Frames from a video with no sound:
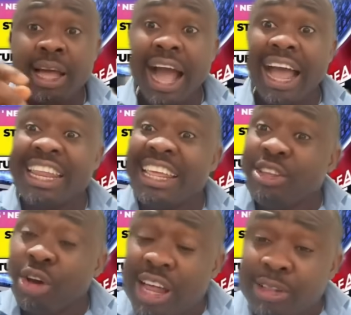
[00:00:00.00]
And
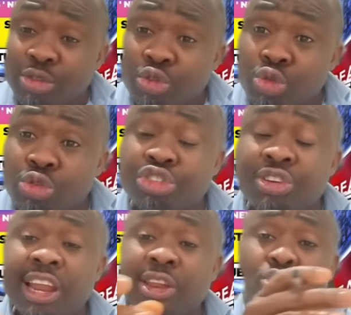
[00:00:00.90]
the other 2
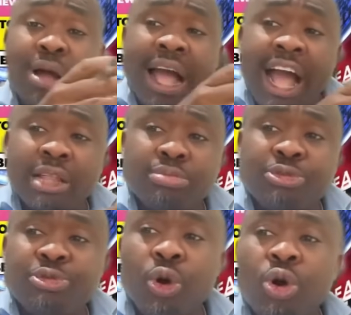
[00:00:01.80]
children that the woman had
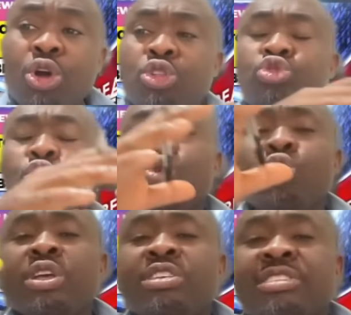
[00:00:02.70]
before,
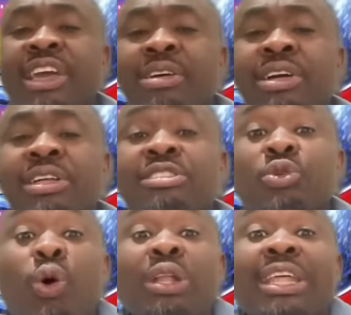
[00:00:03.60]
Tolu is the
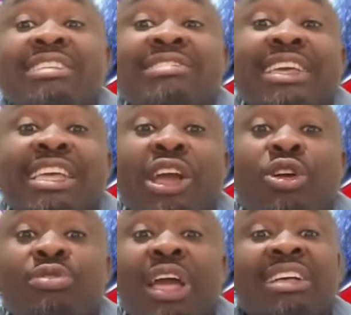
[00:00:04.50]
one that is taking care
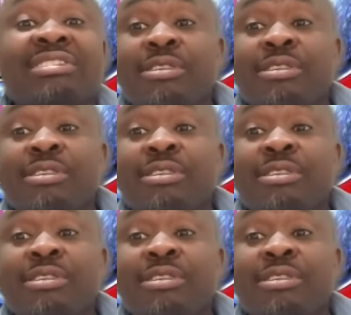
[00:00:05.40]
of them as